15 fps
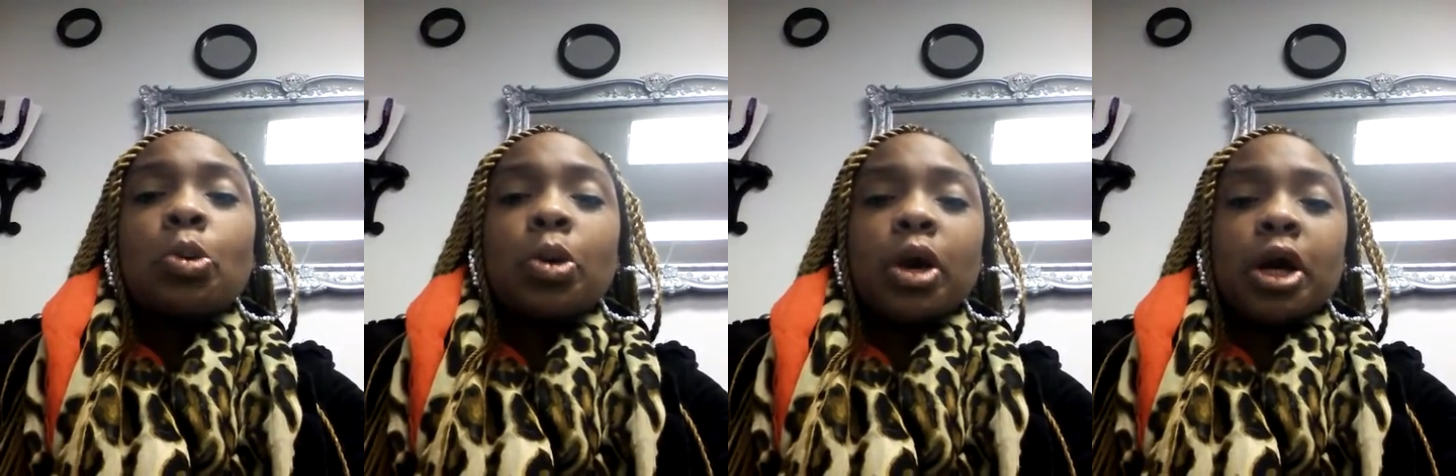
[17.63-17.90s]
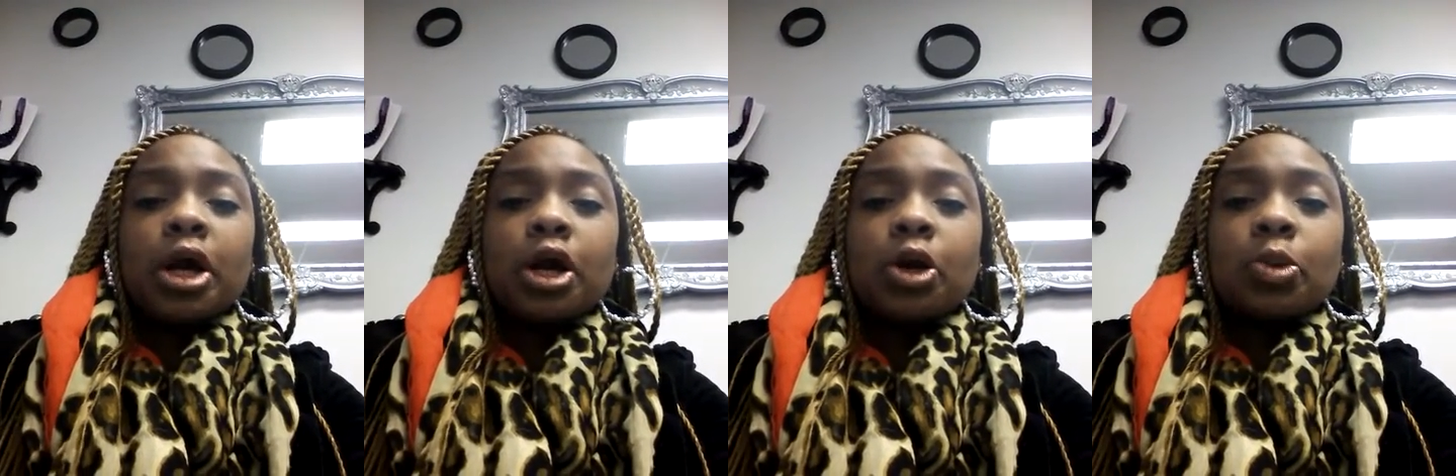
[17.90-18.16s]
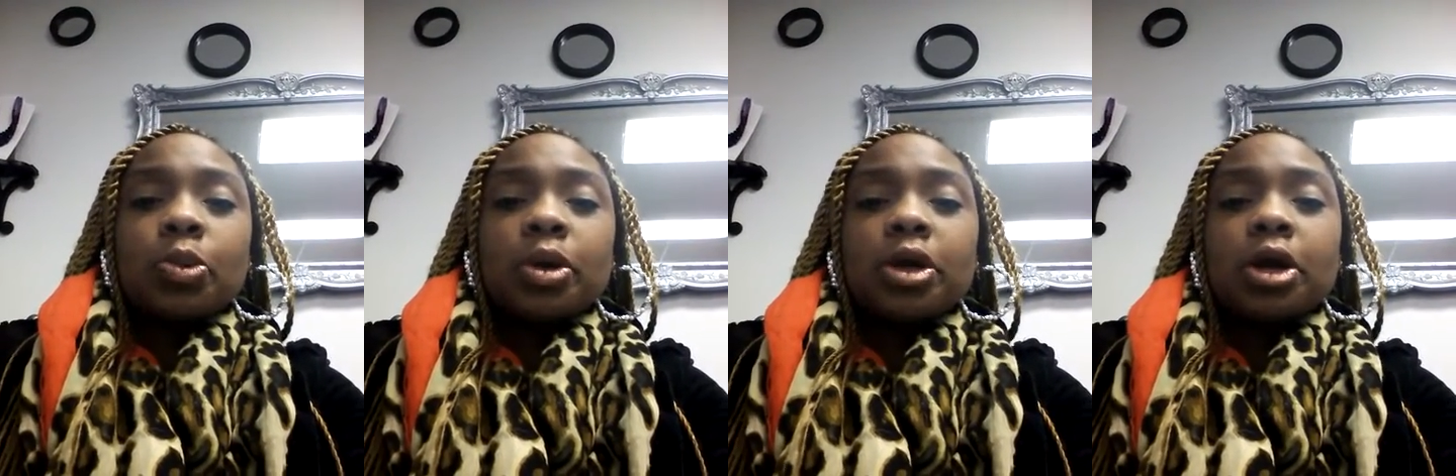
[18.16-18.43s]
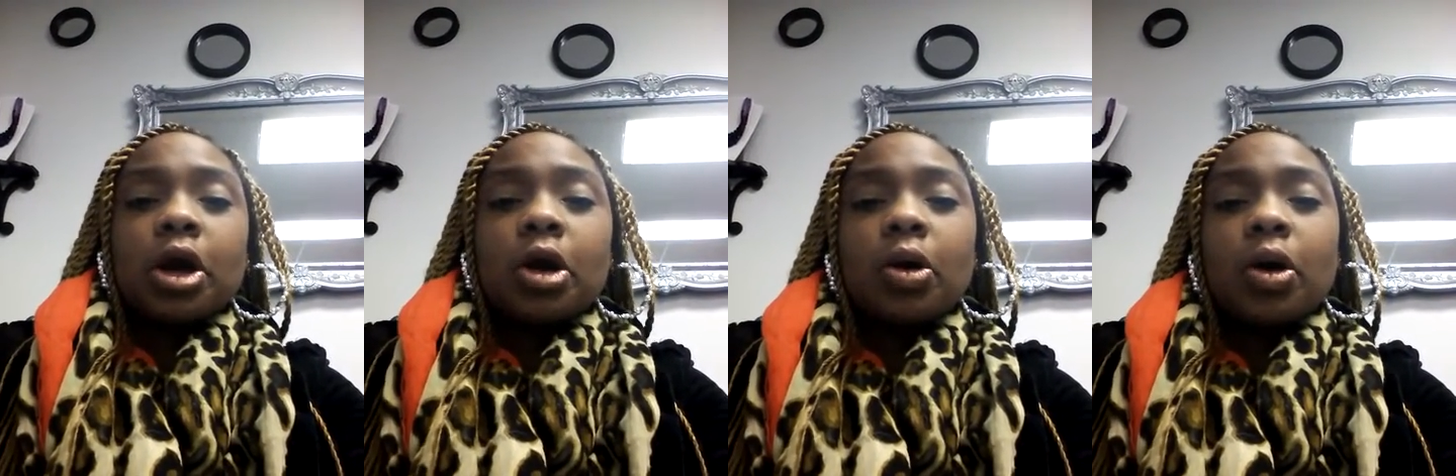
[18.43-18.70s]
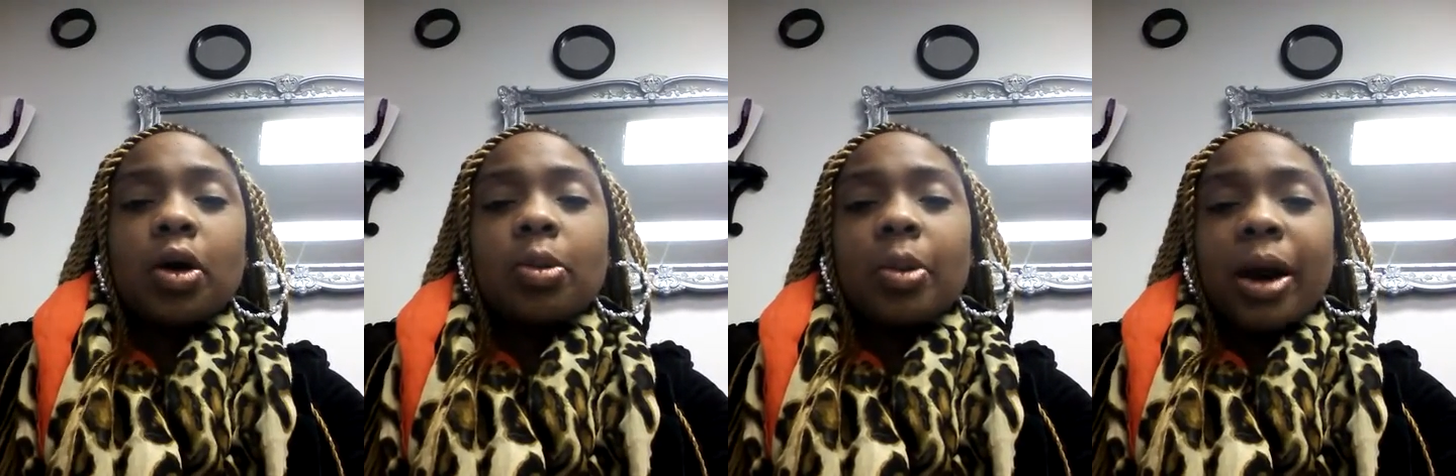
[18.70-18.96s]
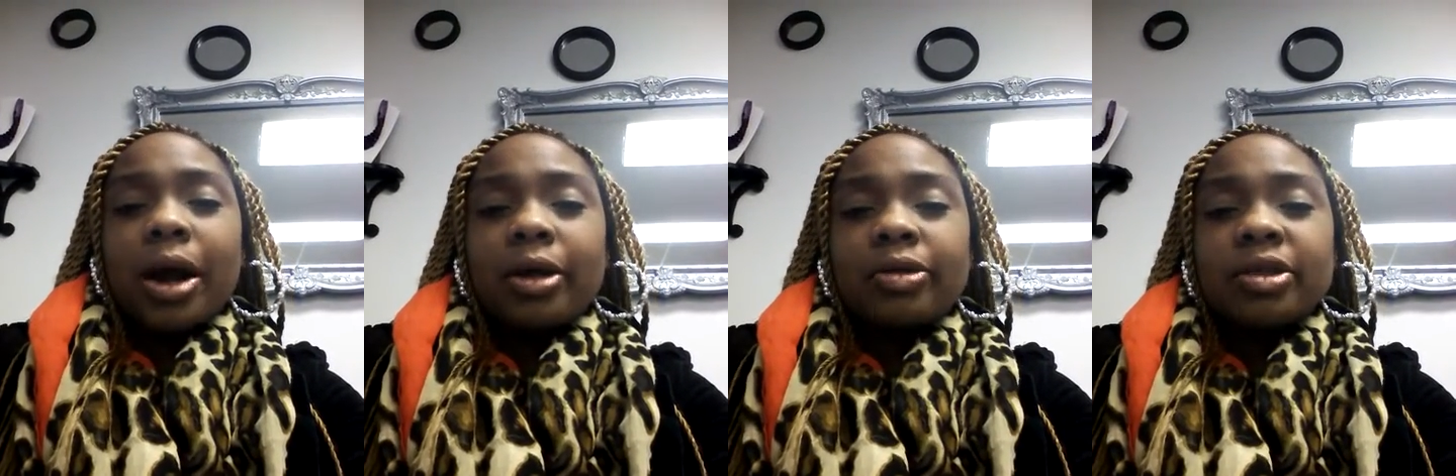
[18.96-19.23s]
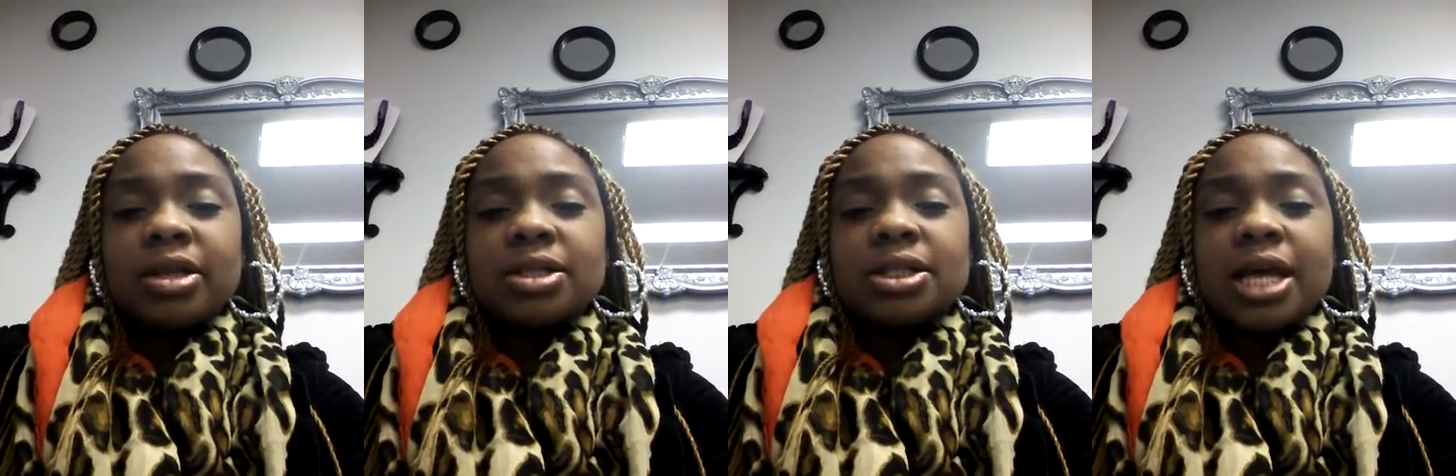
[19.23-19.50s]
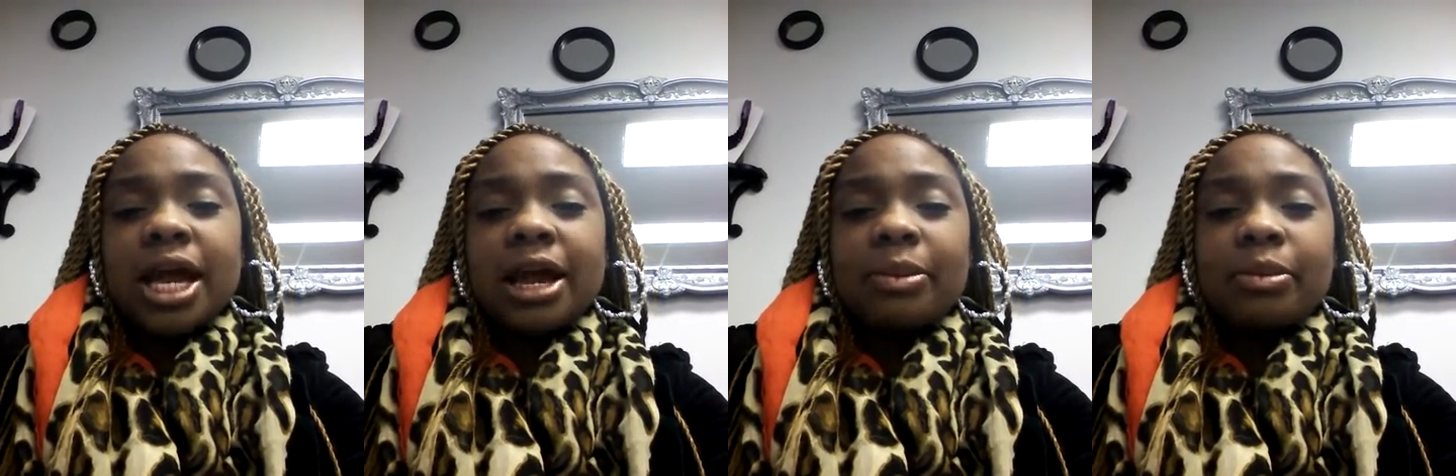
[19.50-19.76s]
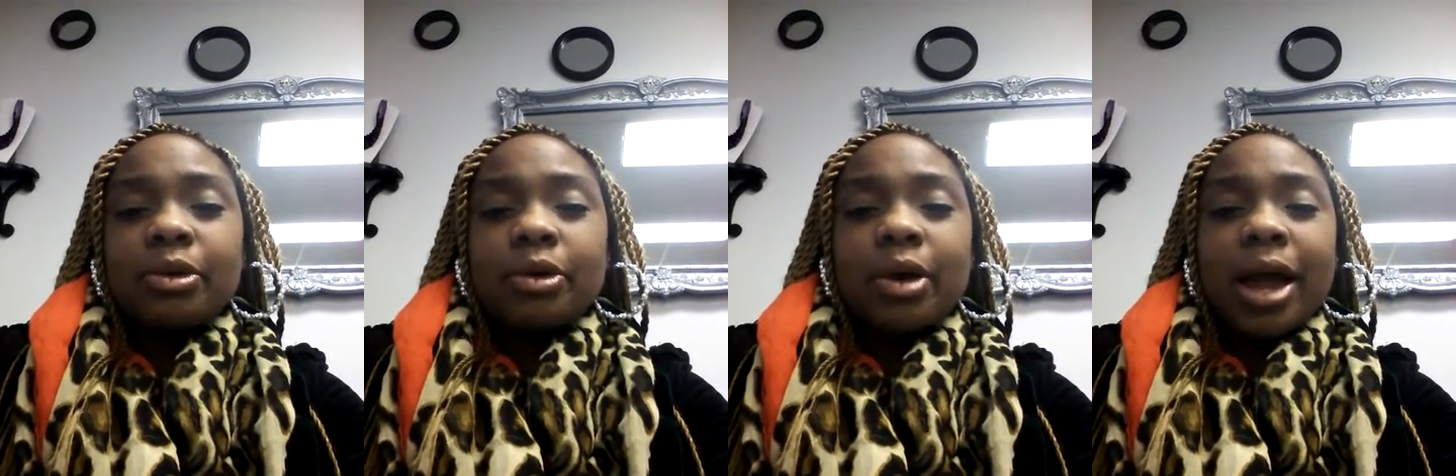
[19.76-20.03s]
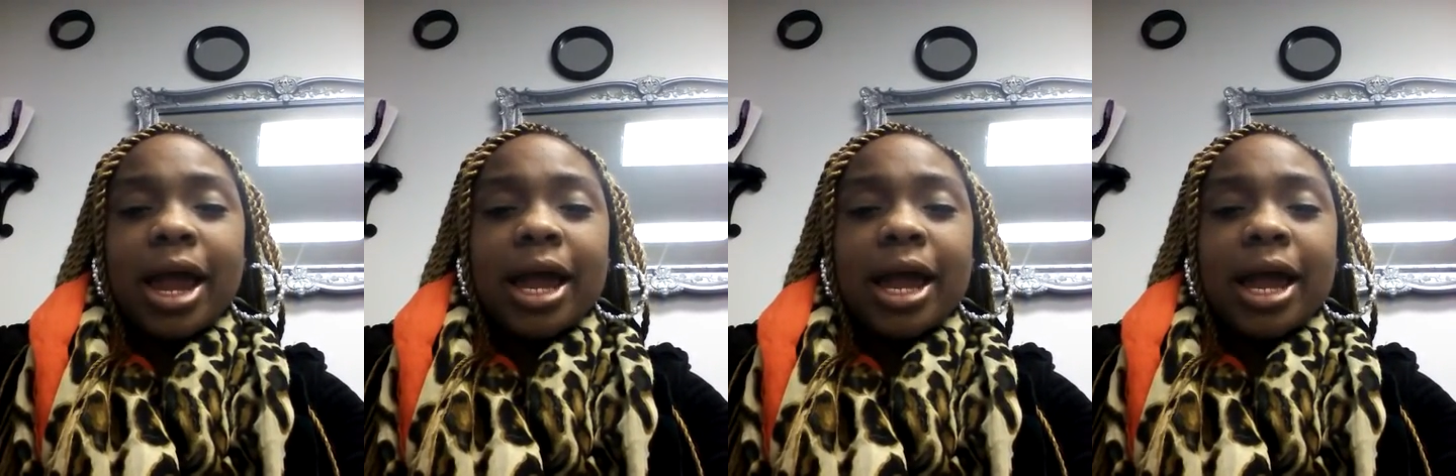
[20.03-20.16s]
where we go around the table